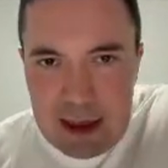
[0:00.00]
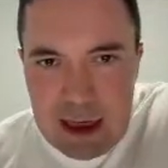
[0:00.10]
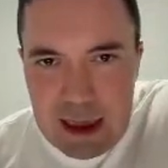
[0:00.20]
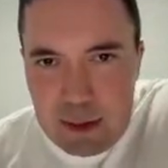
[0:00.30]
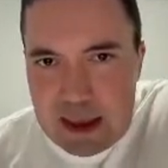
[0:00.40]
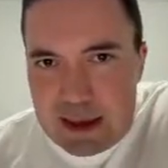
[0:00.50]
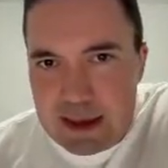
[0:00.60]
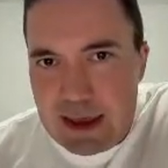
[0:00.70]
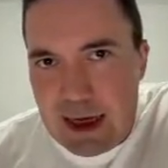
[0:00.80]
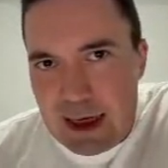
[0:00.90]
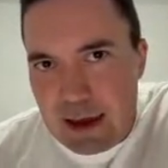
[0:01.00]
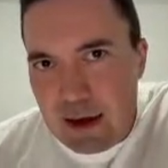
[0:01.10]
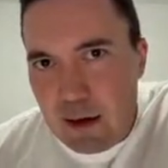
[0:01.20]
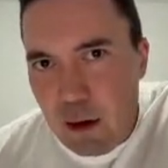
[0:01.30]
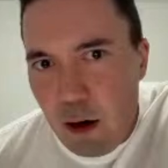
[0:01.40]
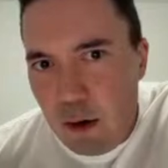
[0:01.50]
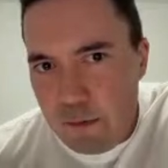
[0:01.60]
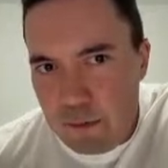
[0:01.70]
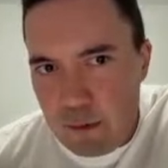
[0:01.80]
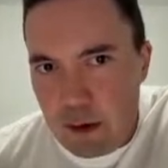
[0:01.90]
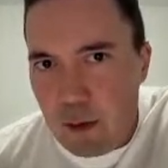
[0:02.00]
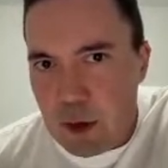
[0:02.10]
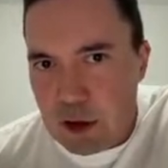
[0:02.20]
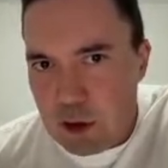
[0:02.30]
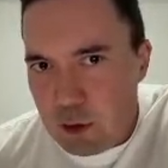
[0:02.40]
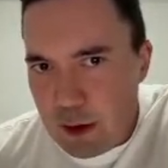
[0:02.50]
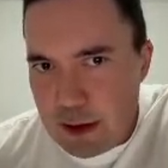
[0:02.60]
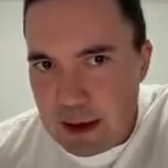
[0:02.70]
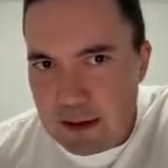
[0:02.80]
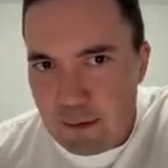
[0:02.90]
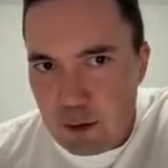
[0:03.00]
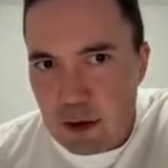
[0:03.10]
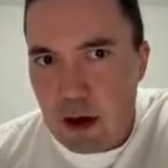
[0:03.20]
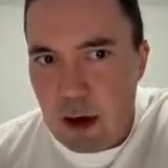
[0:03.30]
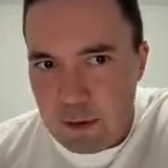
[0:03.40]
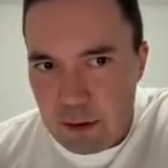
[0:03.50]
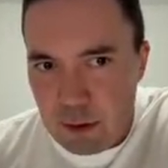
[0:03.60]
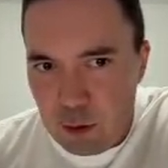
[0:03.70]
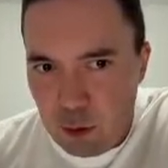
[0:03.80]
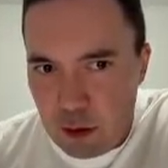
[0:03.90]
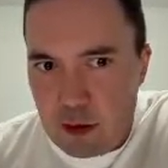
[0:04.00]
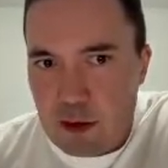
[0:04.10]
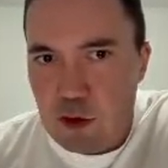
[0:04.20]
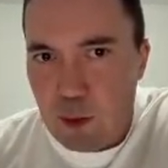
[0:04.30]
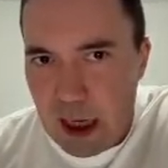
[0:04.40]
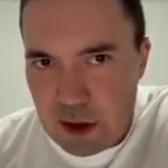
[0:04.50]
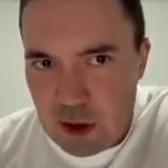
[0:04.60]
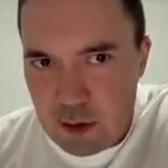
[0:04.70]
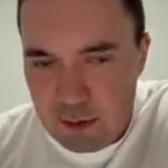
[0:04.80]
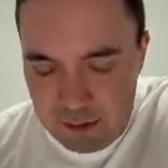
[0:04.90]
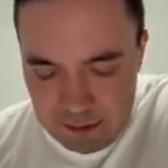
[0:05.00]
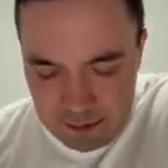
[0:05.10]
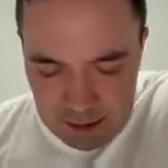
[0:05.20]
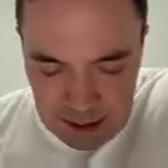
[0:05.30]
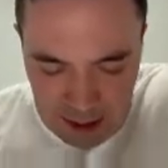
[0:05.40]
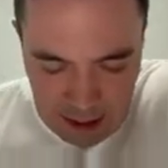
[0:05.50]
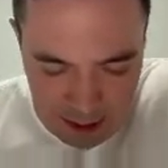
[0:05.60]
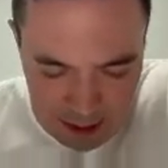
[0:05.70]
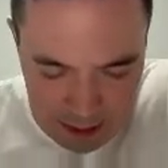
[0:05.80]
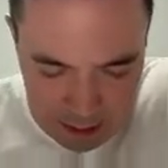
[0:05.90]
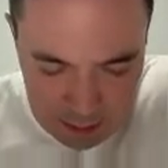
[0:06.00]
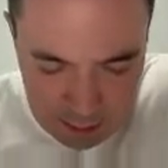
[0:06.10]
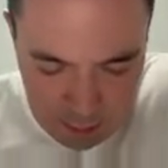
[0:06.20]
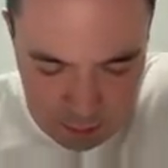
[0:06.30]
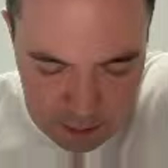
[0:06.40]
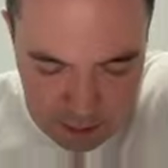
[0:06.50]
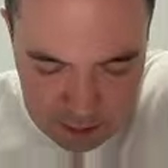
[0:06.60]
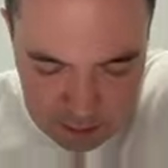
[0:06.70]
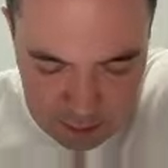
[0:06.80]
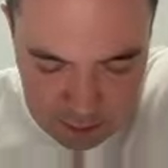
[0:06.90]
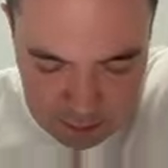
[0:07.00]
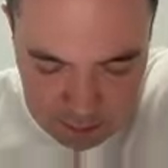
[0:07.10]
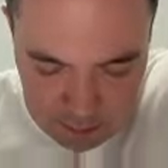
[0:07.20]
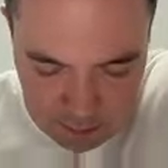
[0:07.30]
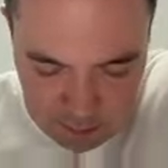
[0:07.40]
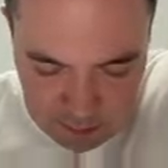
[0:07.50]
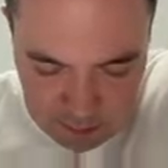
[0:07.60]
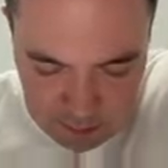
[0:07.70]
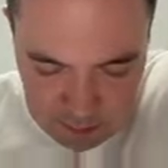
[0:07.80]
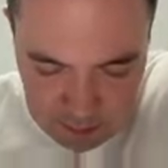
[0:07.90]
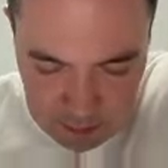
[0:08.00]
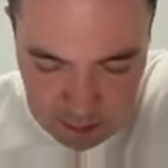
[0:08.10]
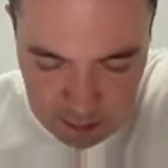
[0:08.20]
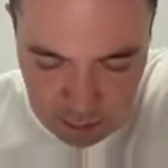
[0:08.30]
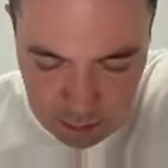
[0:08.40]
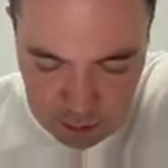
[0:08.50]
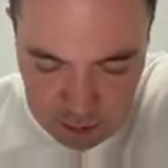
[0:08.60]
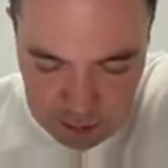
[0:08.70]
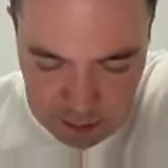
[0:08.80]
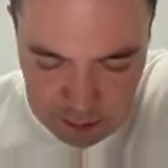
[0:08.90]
It means they offer opportunities for other orders to match. And all the other orders,